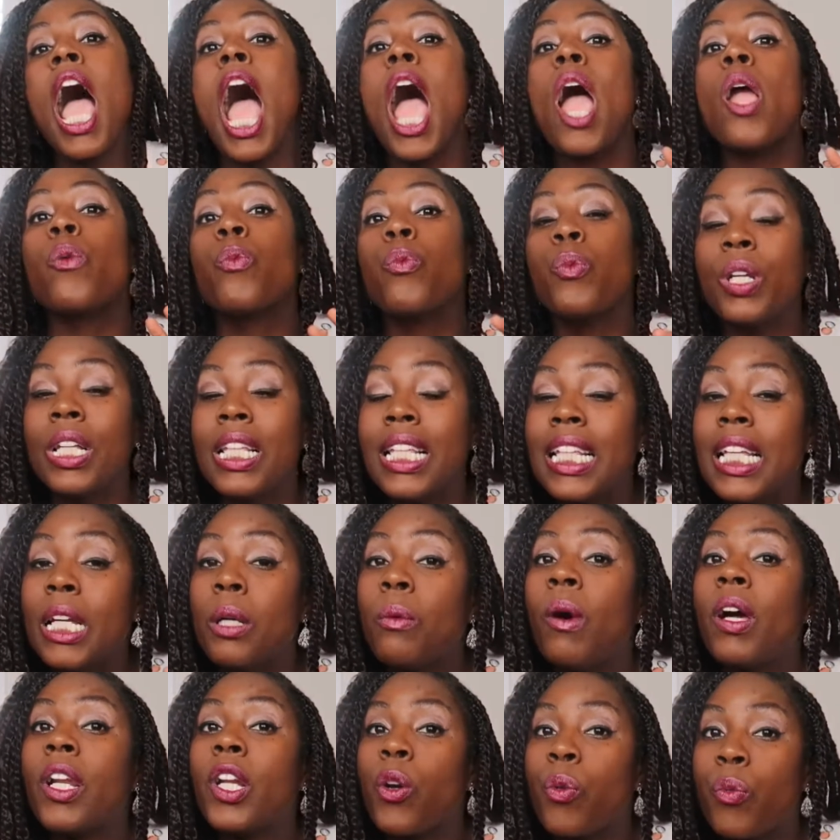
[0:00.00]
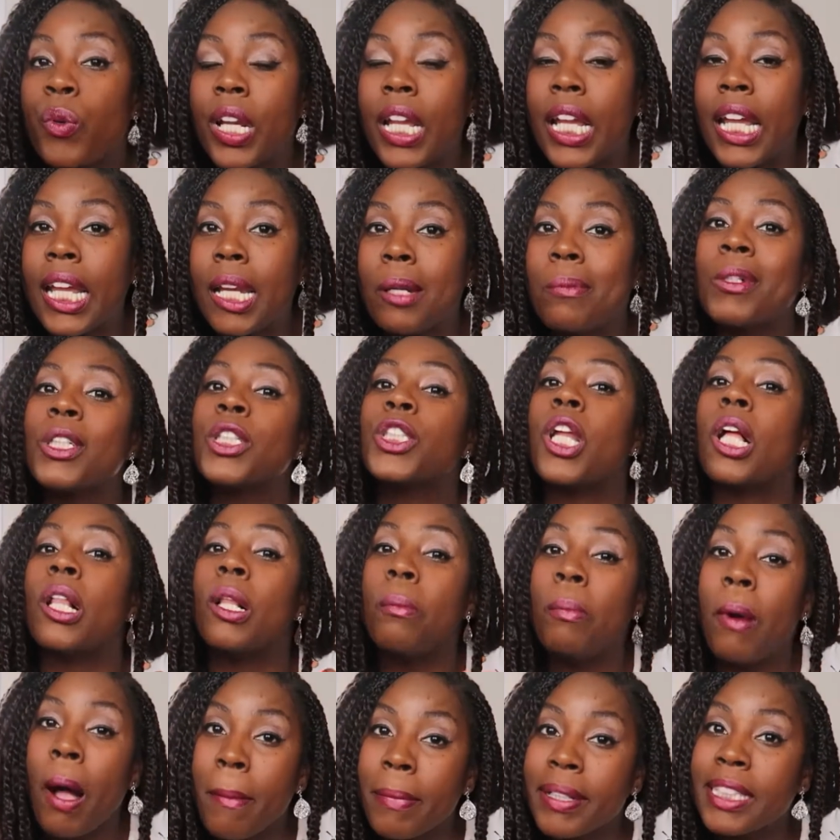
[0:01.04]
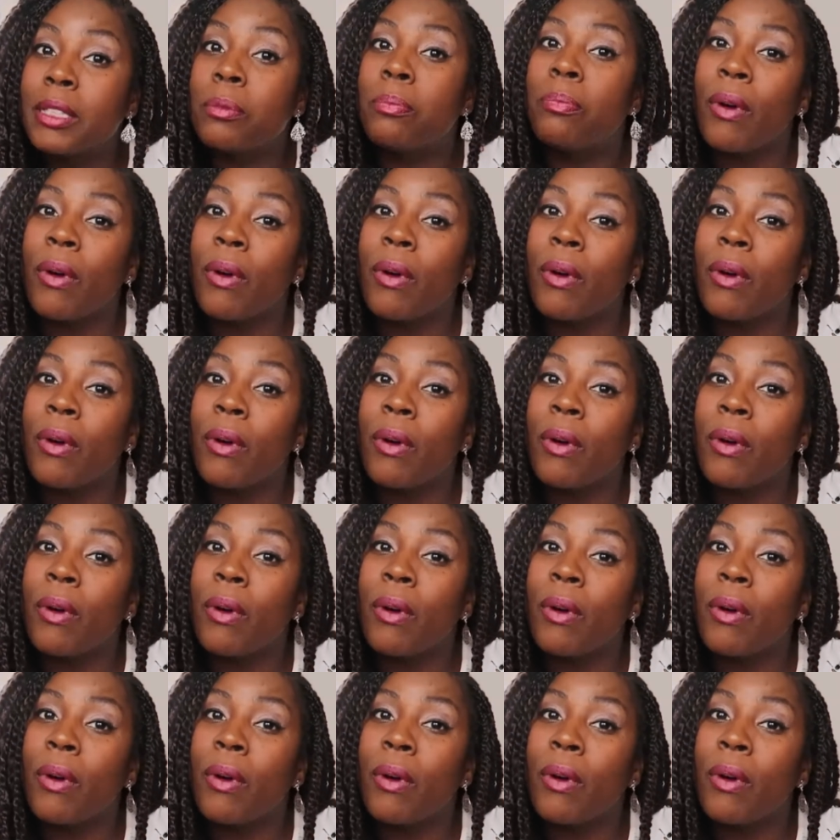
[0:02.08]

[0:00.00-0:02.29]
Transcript: I really wanna read Michelle Obama's